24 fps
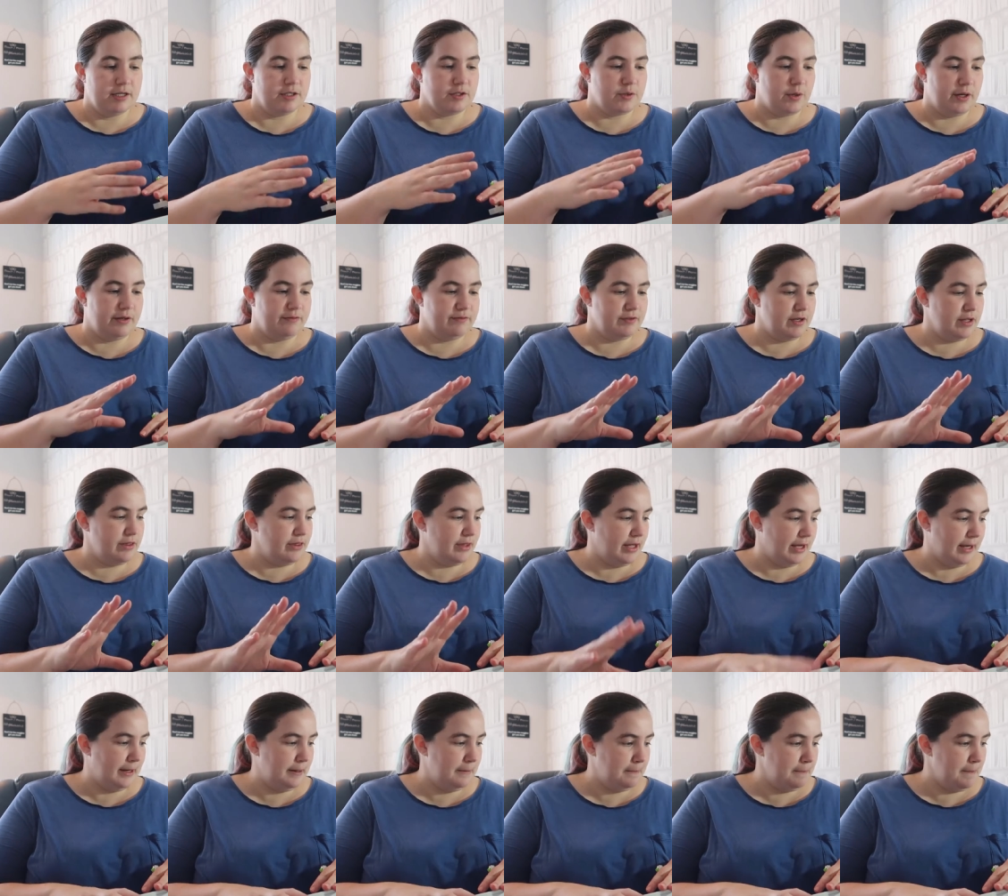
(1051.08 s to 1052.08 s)
so I've done
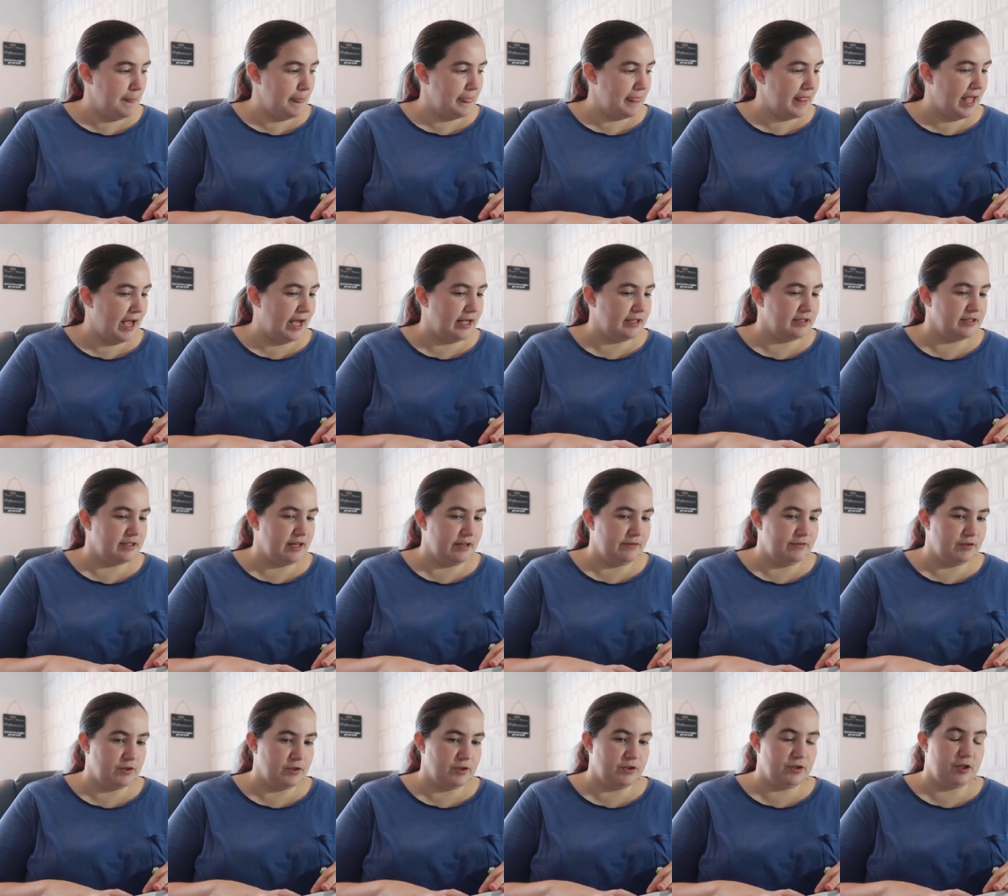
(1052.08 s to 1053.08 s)
that and
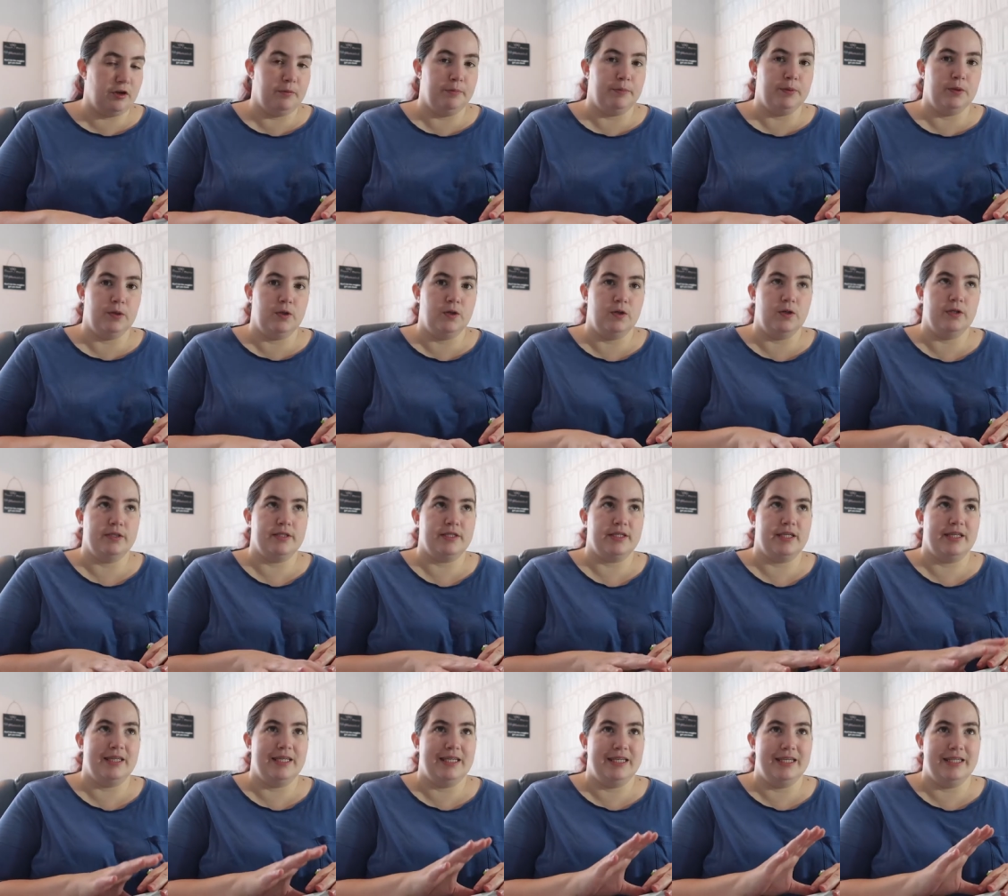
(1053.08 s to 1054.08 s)
I've also bought
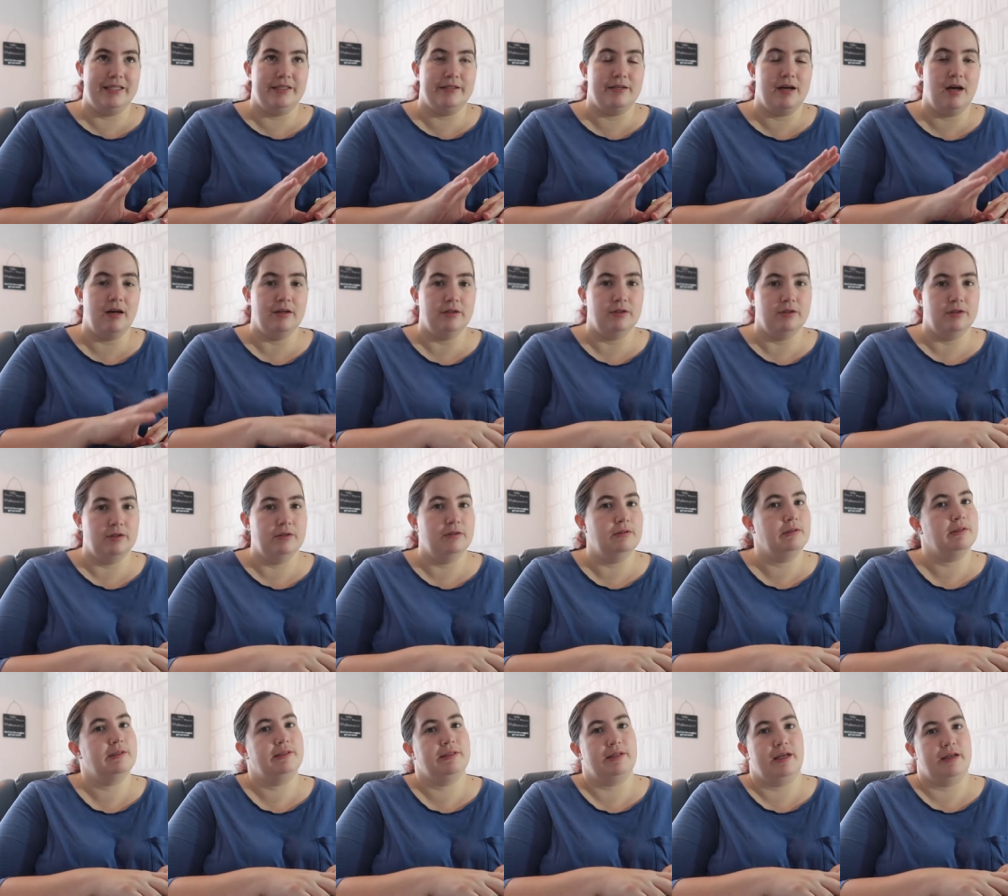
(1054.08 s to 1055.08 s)
the
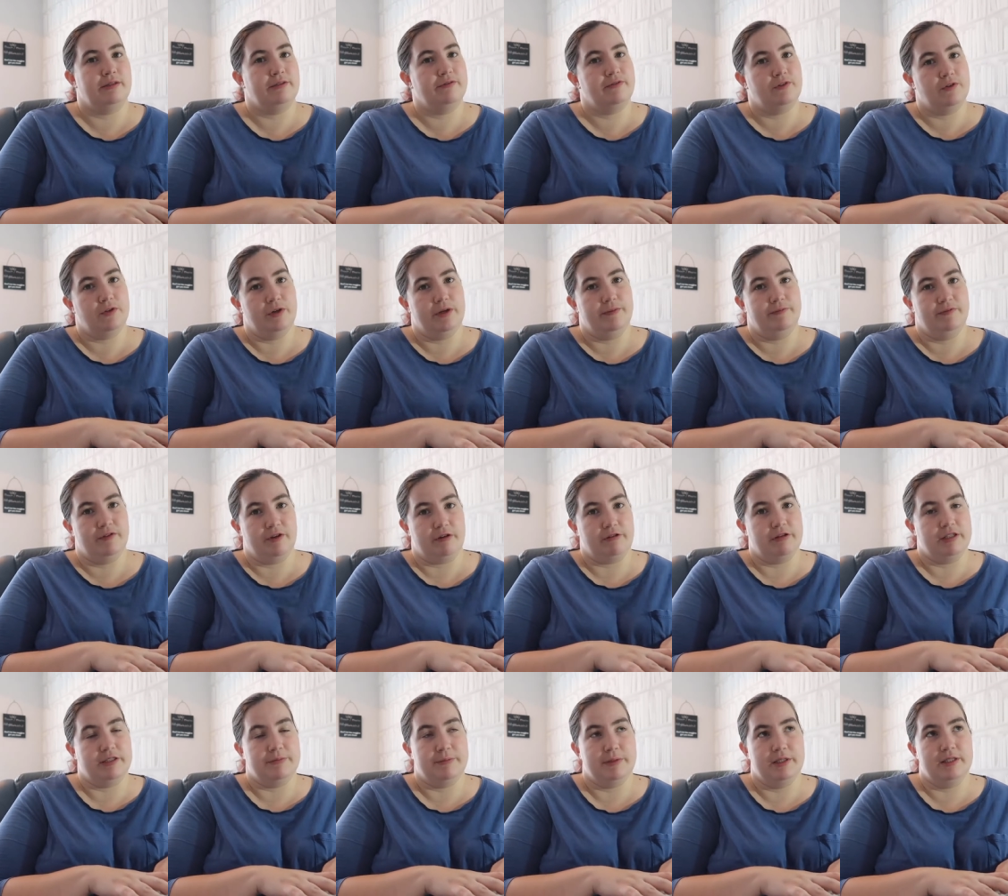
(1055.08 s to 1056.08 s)
tunnel set for him for
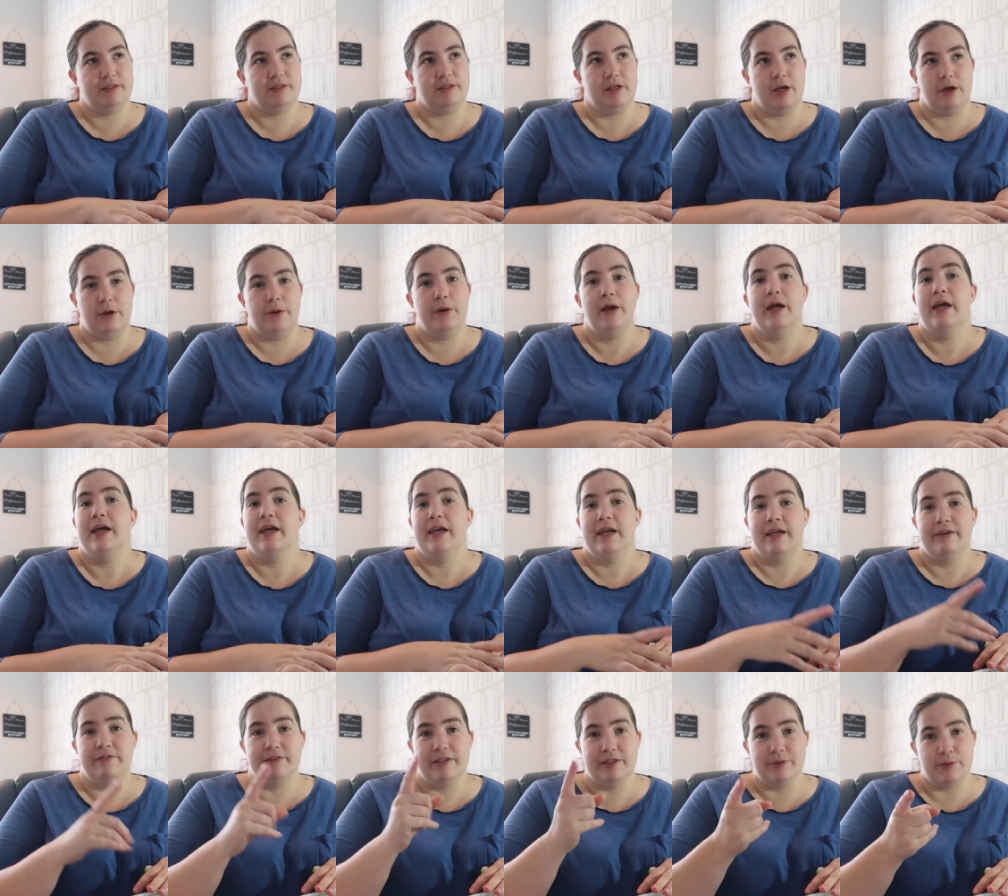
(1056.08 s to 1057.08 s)
Christmas so
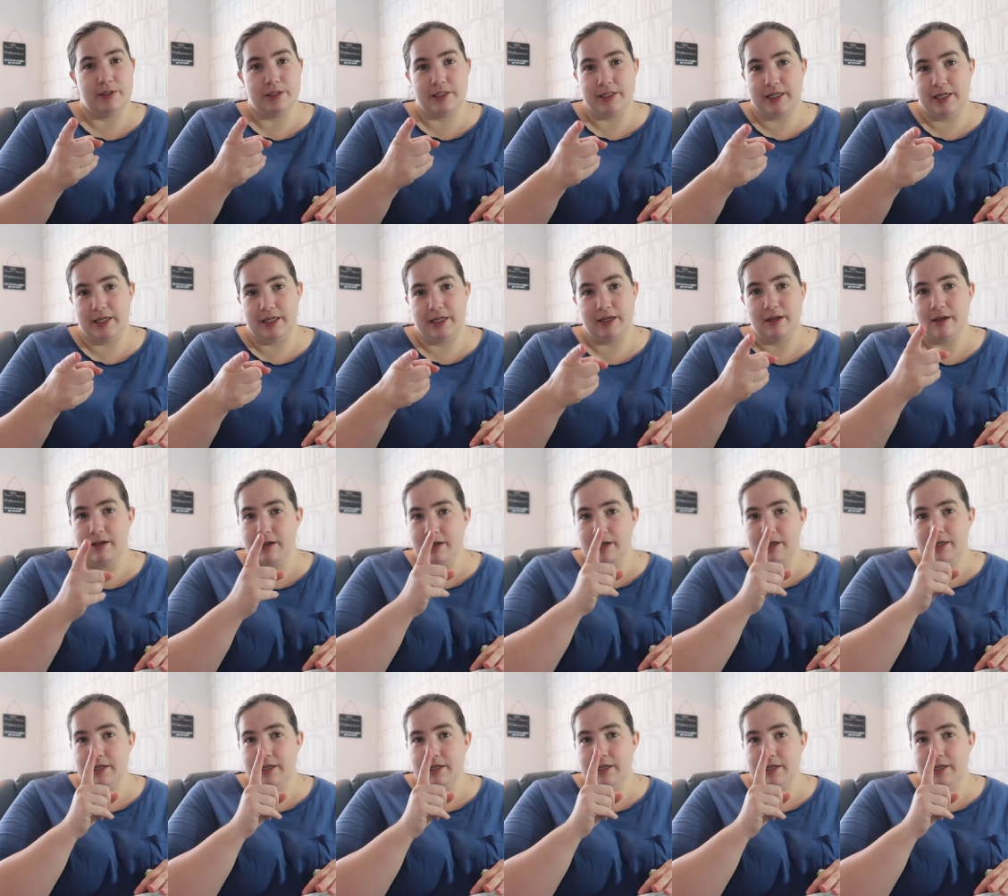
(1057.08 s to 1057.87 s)
if he's watching